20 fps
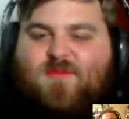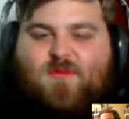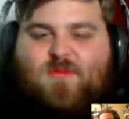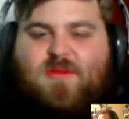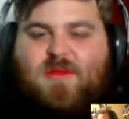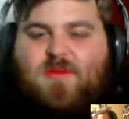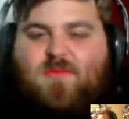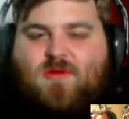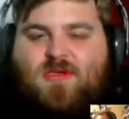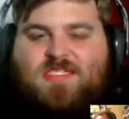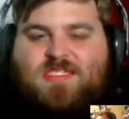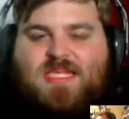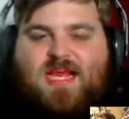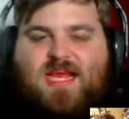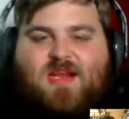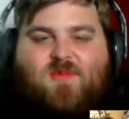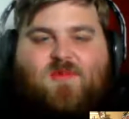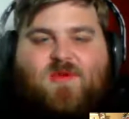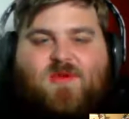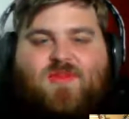can't even
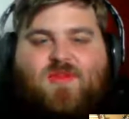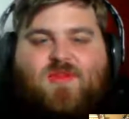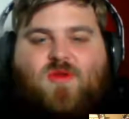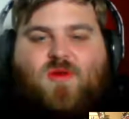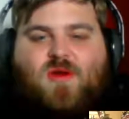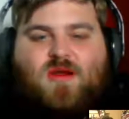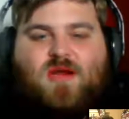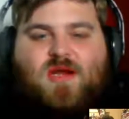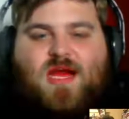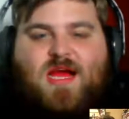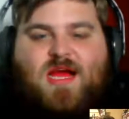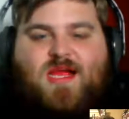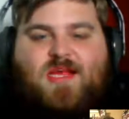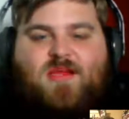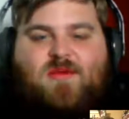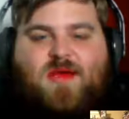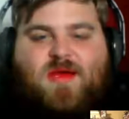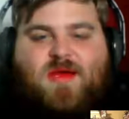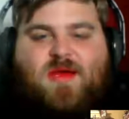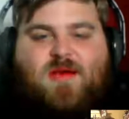remember exactly when The
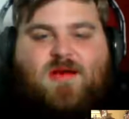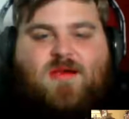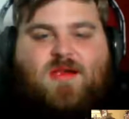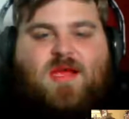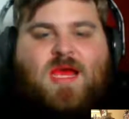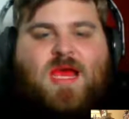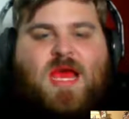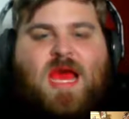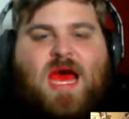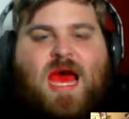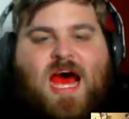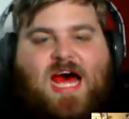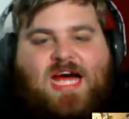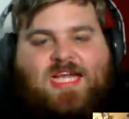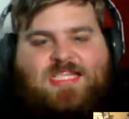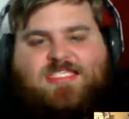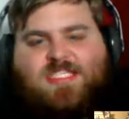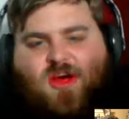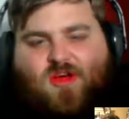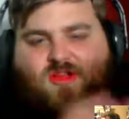Dark Knight come out.
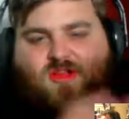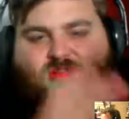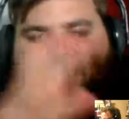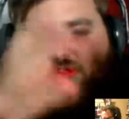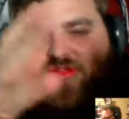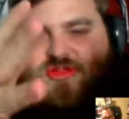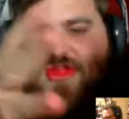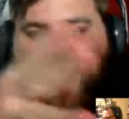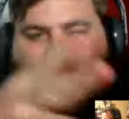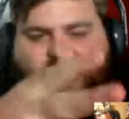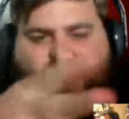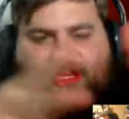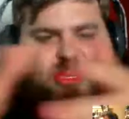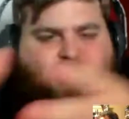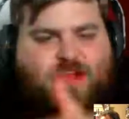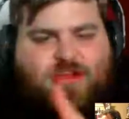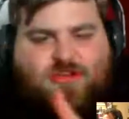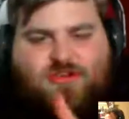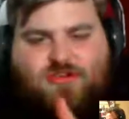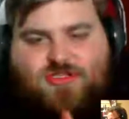I saw
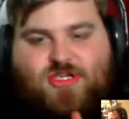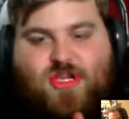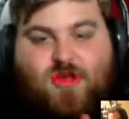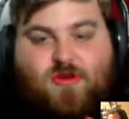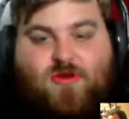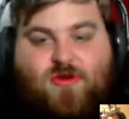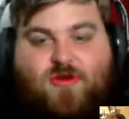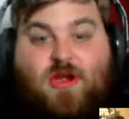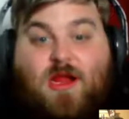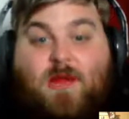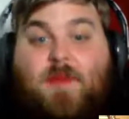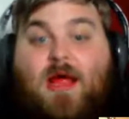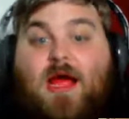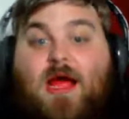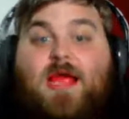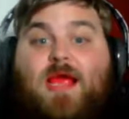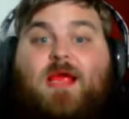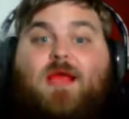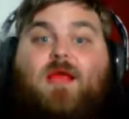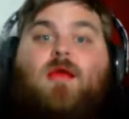Heath Ledger's Joker, and
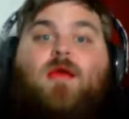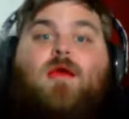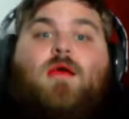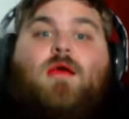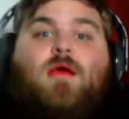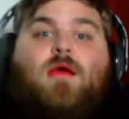I'm like,